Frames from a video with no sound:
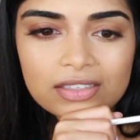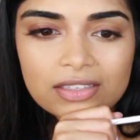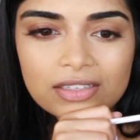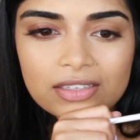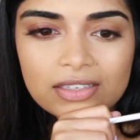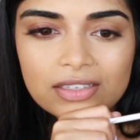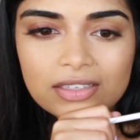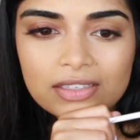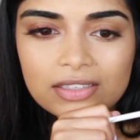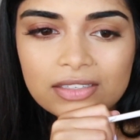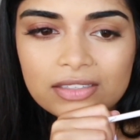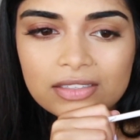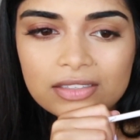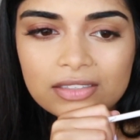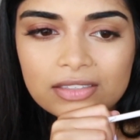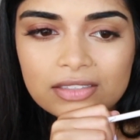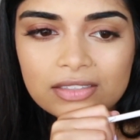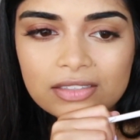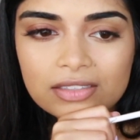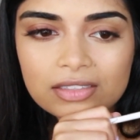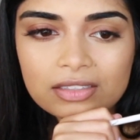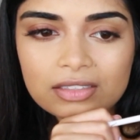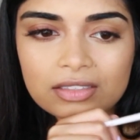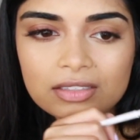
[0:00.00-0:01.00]

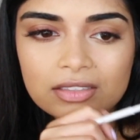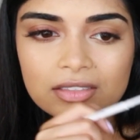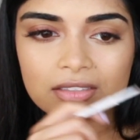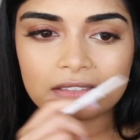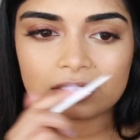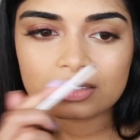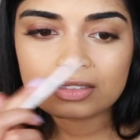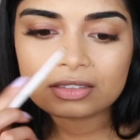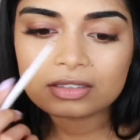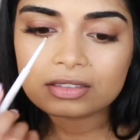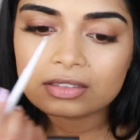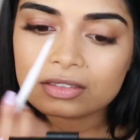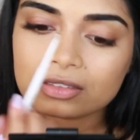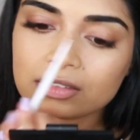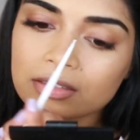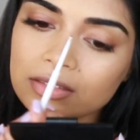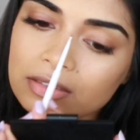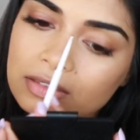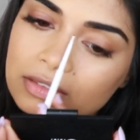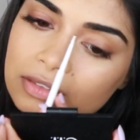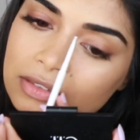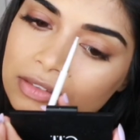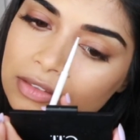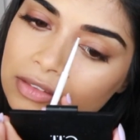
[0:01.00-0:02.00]

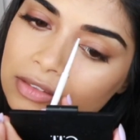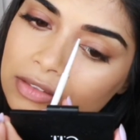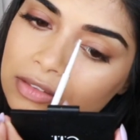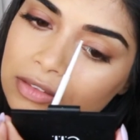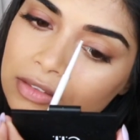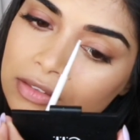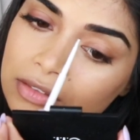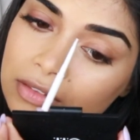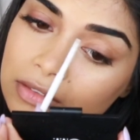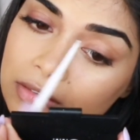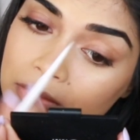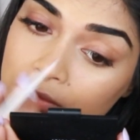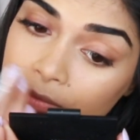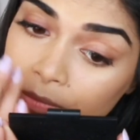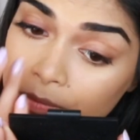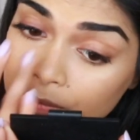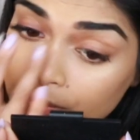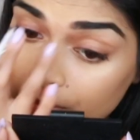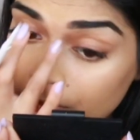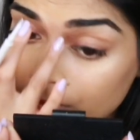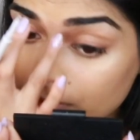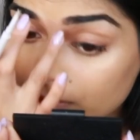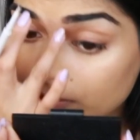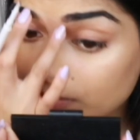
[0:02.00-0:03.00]

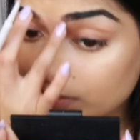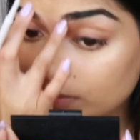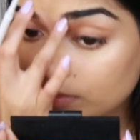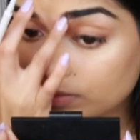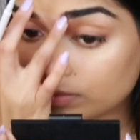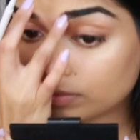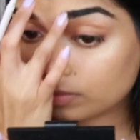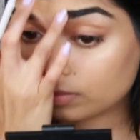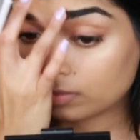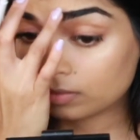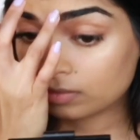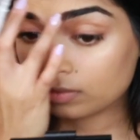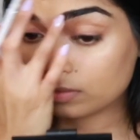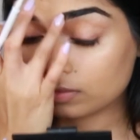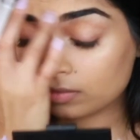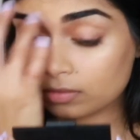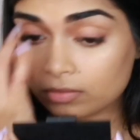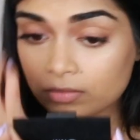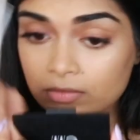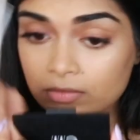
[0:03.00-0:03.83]
This person isn't speaking.